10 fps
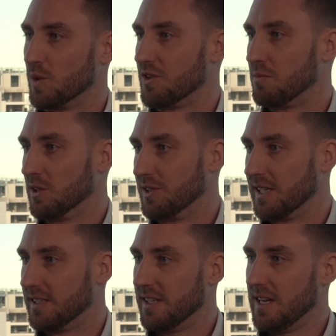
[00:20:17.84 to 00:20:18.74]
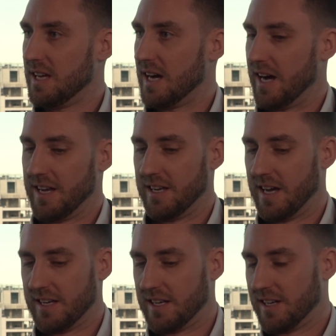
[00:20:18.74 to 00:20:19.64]
with your builder
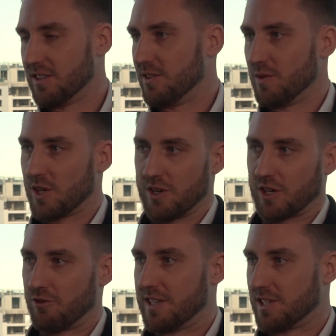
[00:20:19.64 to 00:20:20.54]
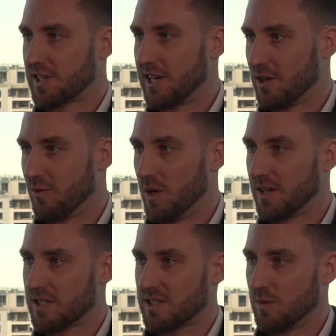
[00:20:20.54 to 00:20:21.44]
and you're going to create a schedule of
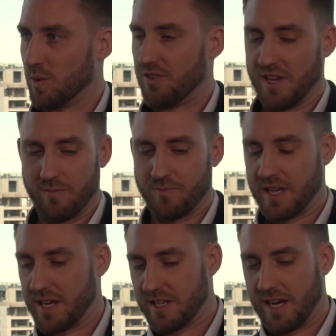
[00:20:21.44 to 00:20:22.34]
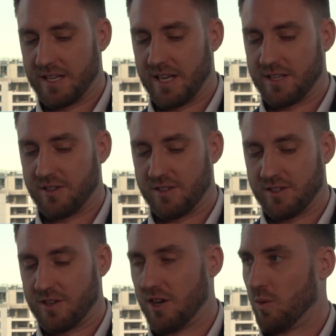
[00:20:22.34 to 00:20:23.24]
works with him and
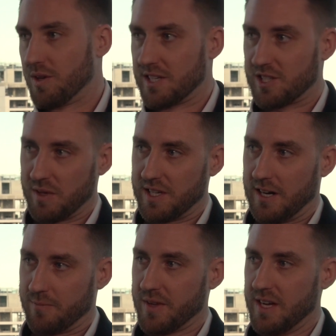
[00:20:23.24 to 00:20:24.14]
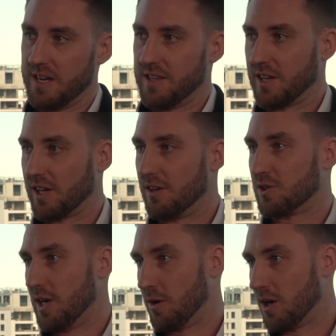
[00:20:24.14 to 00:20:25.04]
you know what needs to be done. And you can go
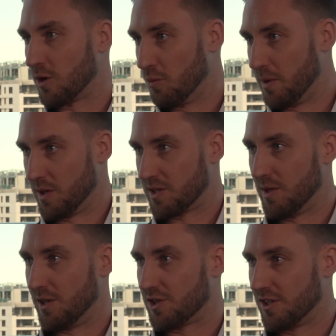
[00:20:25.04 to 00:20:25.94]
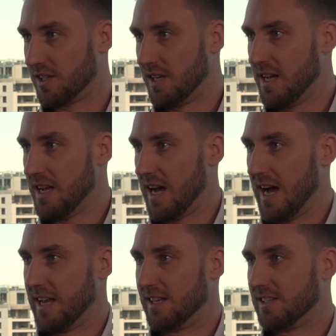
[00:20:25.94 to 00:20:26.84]
to a local builder's merchant
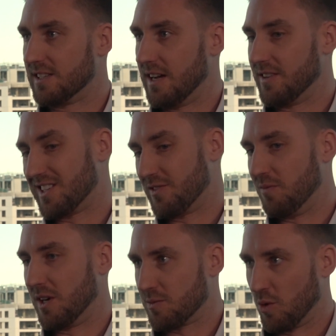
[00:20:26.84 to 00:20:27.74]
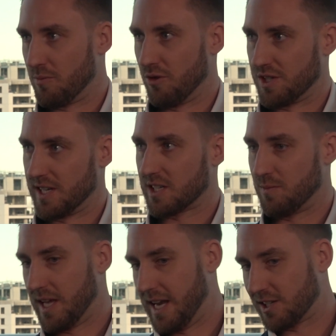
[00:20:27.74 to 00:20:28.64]
and this is for much smaller projects,
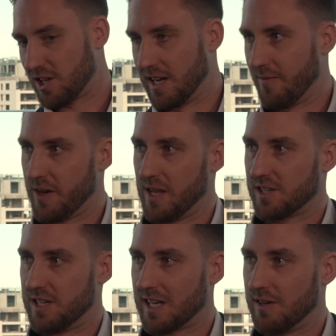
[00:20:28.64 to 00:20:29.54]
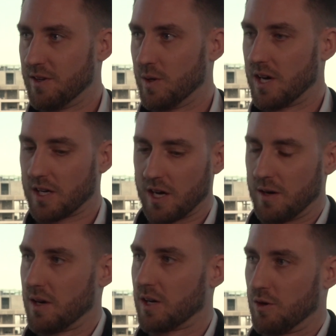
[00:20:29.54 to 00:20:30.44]
but they'll actually give you a
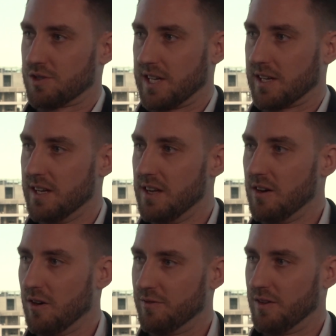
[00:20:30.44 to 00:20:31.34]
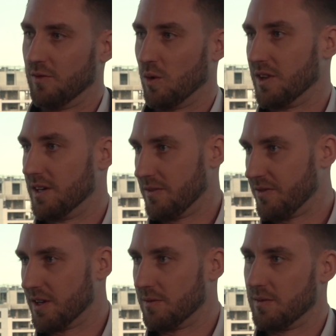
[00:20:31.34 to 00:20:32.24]
costing of what
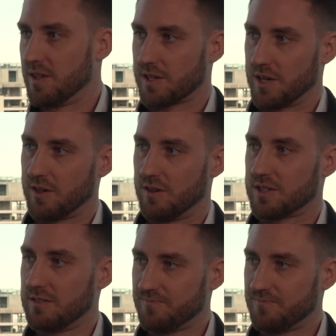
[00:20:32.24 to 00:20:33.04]
it's going to cost.